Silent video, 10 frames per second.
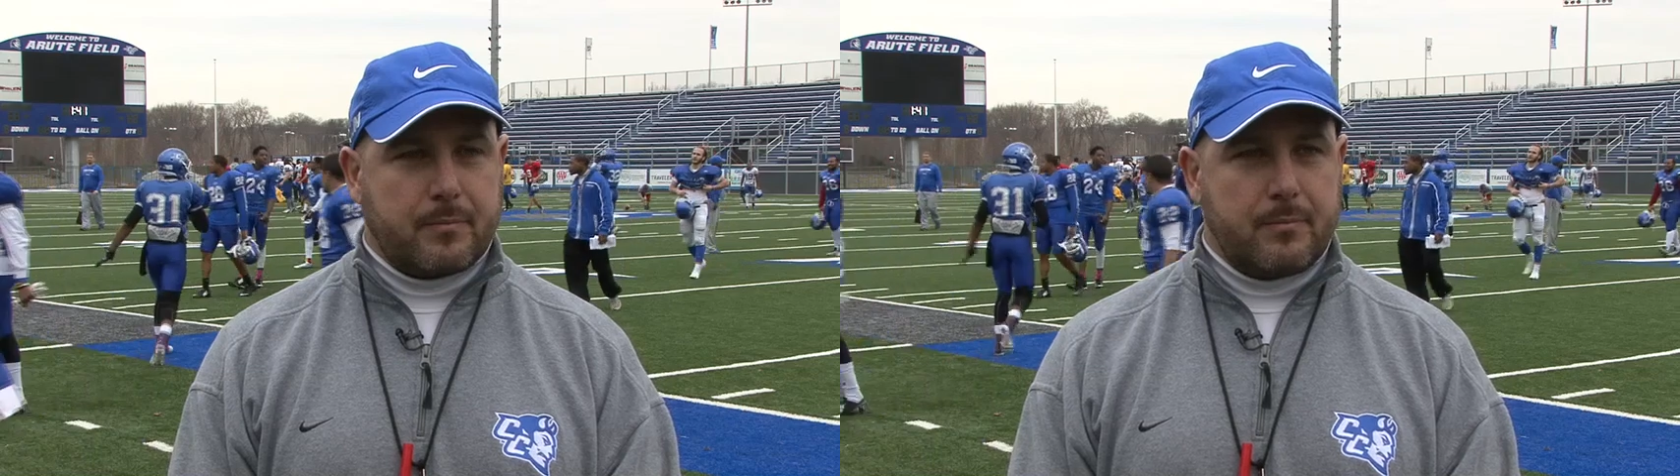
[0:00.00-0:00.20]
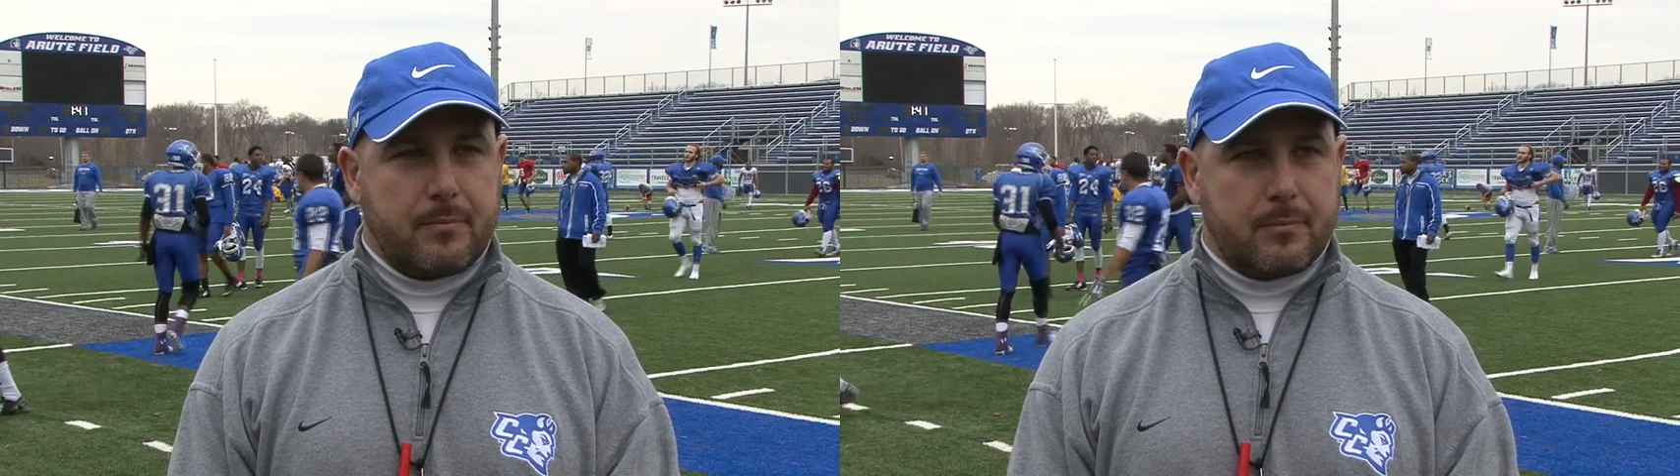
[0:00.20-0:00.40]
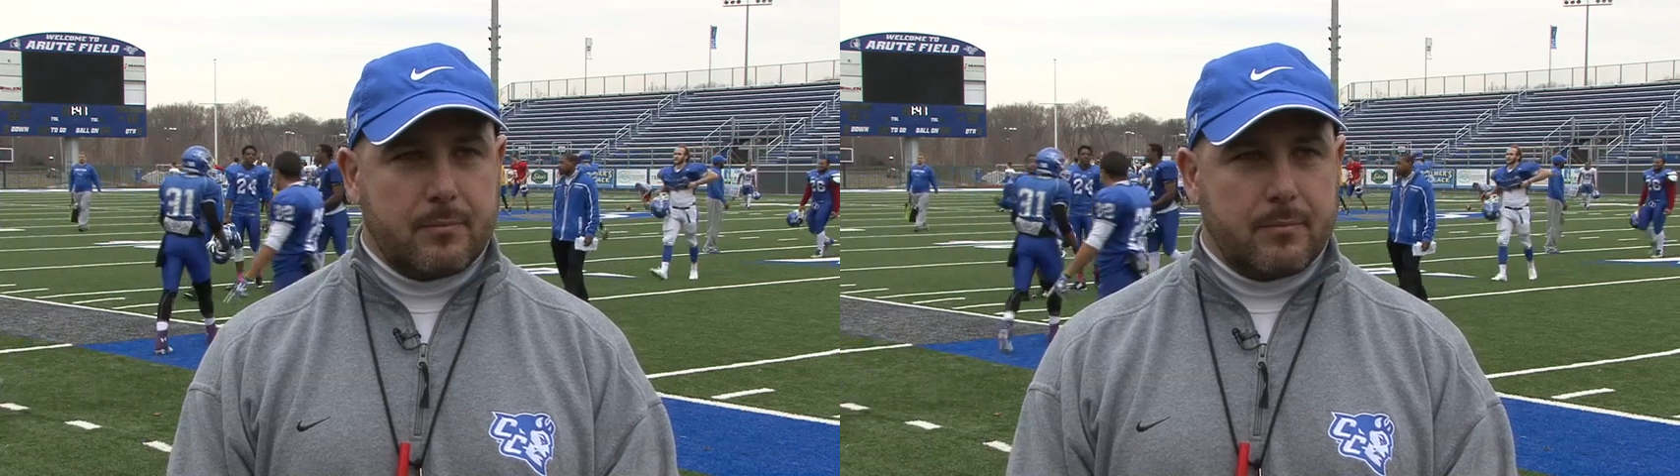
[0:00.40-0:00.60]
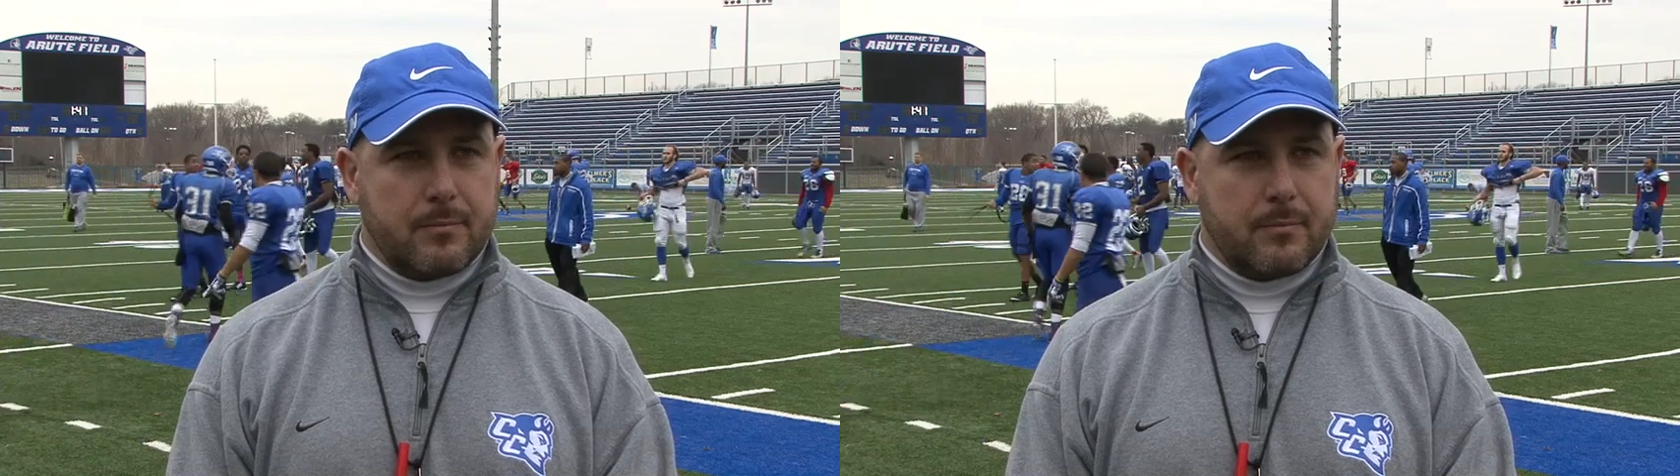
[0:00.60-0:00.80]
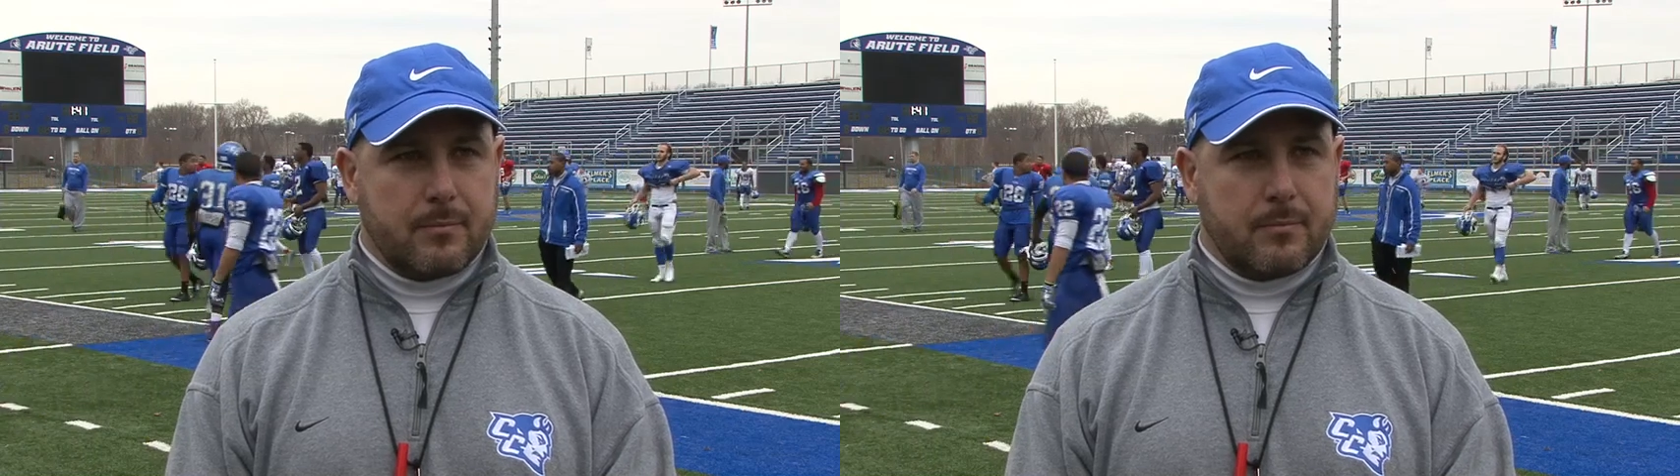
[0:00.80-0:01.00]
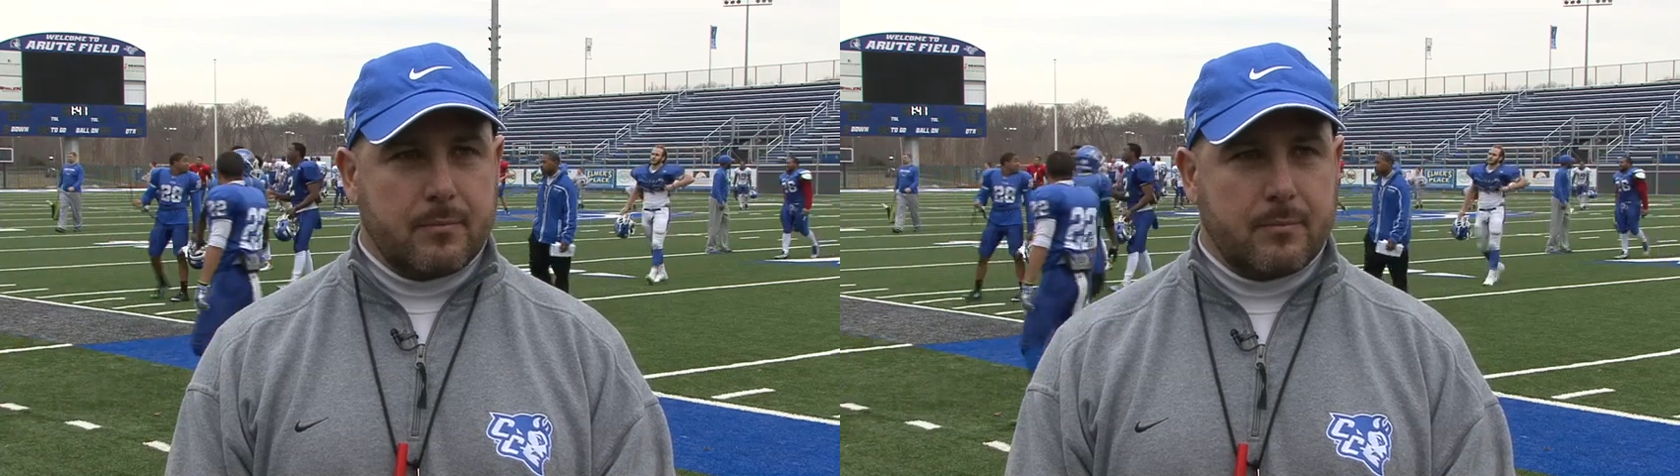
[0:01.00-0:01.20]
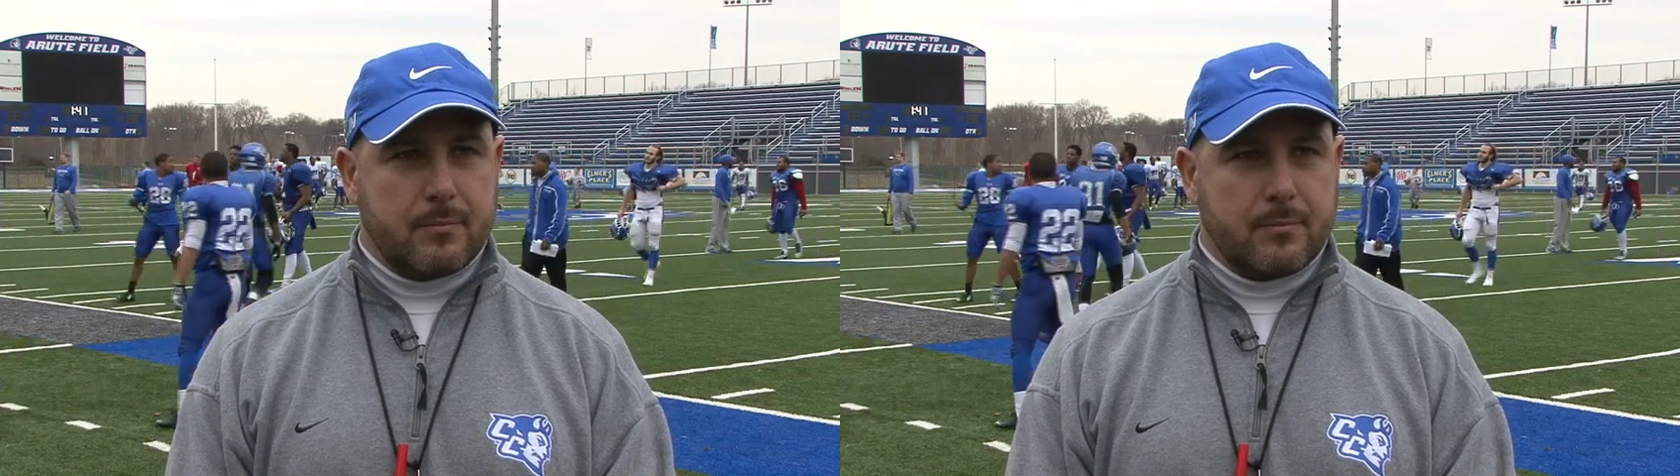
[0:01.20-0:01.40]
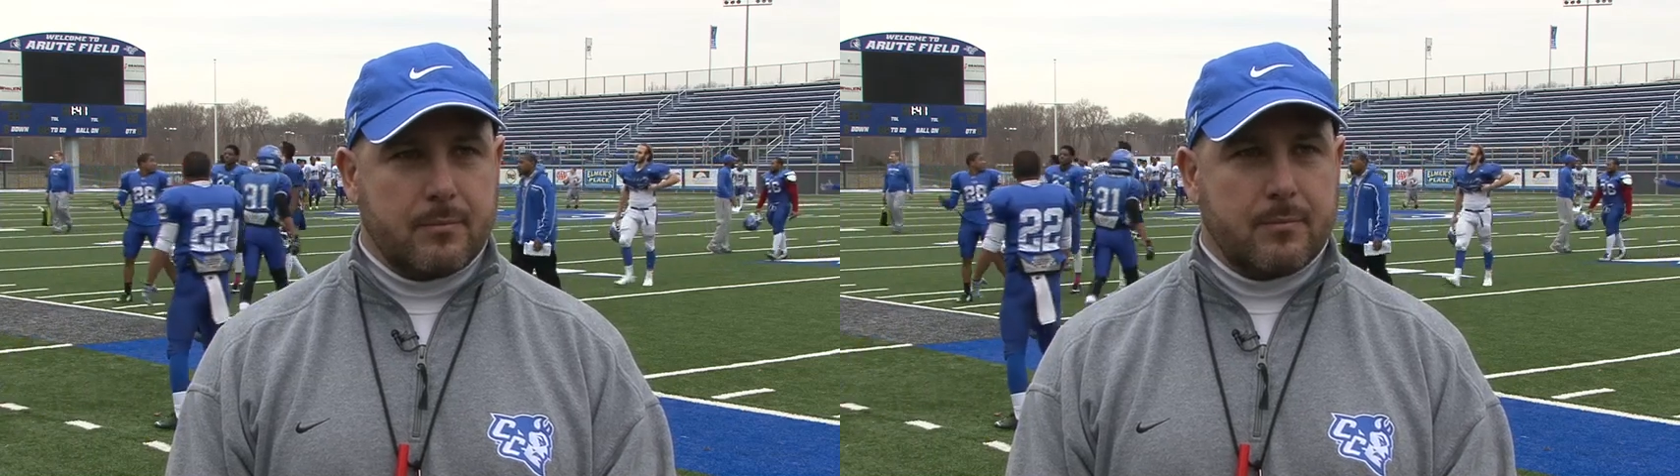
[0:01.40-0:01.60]
catching on to things a little bit
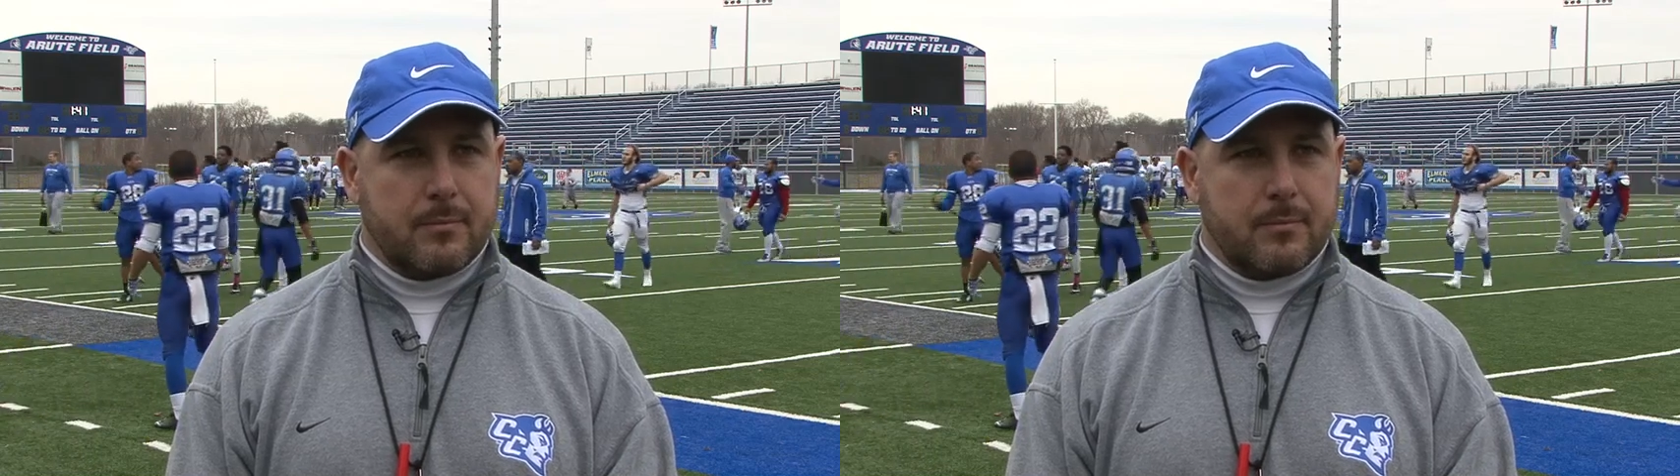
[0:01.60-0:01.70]
quicker?